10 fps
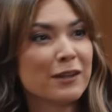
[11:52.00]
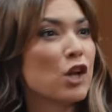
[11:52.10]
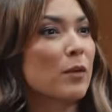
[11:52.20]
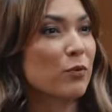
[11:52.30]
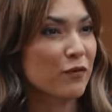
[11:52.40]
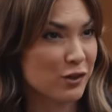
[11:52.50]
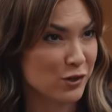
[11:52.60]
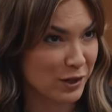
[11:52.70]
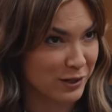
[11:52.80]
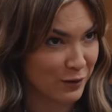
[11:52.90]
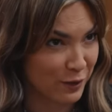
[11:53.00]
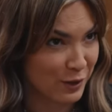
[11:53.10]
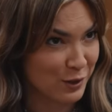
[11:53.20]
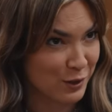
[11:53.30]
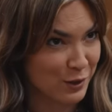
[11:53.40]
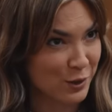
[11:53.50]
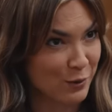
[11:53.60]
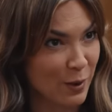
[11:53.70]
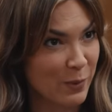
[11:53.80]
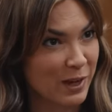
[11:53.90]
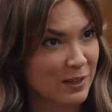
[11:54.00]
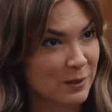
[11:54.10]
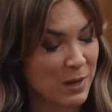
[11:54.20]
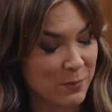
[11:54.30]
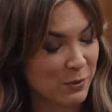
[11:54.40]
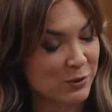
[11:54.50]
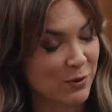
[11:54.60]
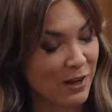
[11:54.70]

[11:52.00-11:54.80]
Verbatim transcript: And not professional activities, because it's going to write my kids' papers,